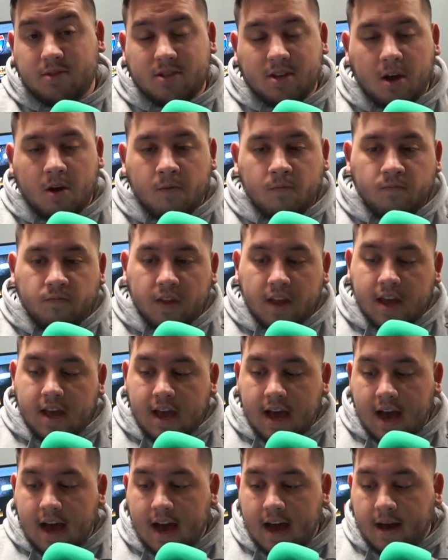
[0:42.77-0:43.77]
So
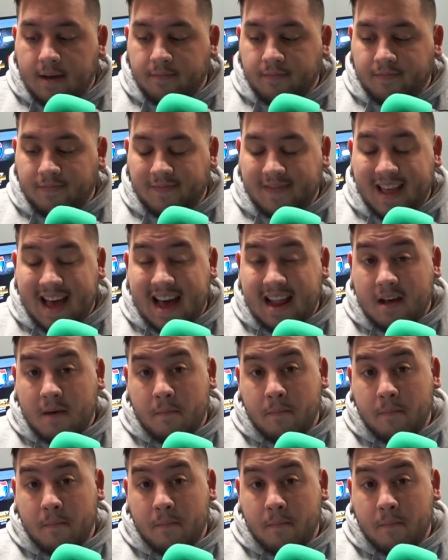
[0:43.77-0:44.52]
um, not